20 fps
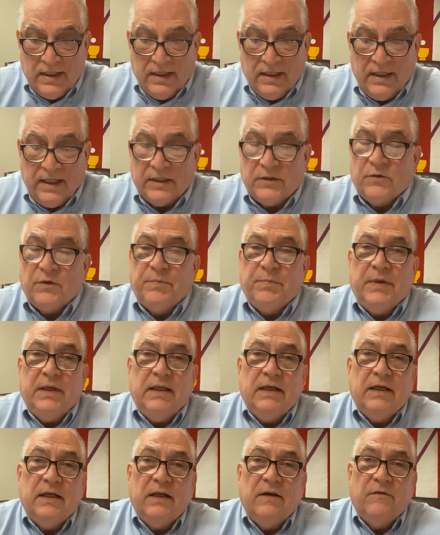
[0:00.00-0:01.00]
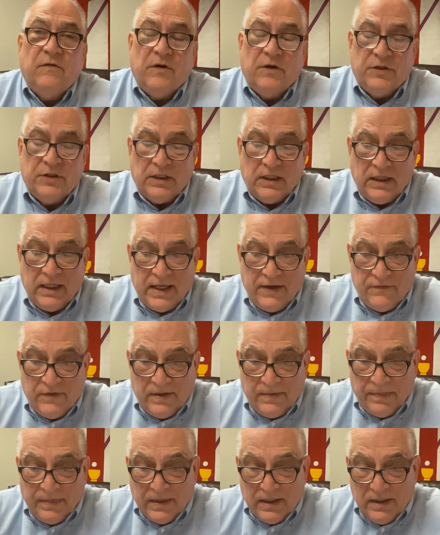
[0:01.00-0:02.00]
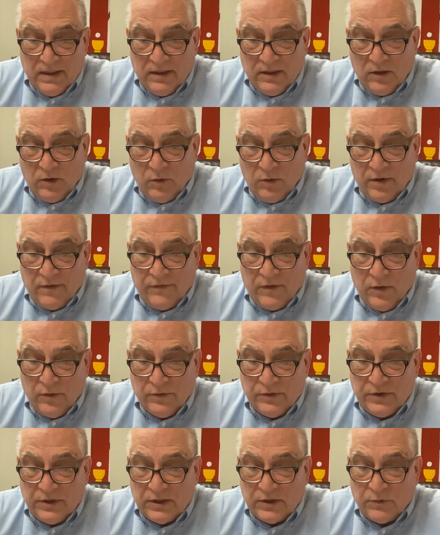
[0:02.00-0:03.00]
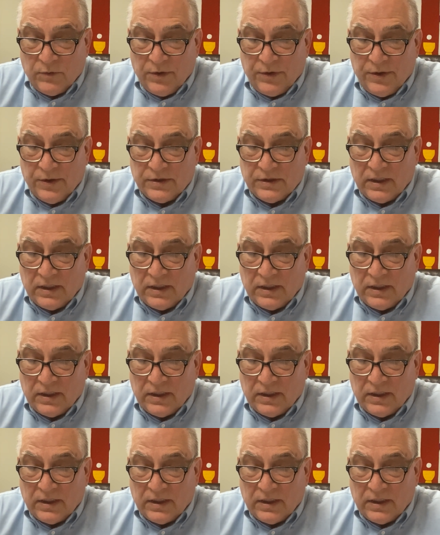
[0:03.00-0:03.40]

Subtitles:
That's repeated in verse 11. The Lord of hosts is with us,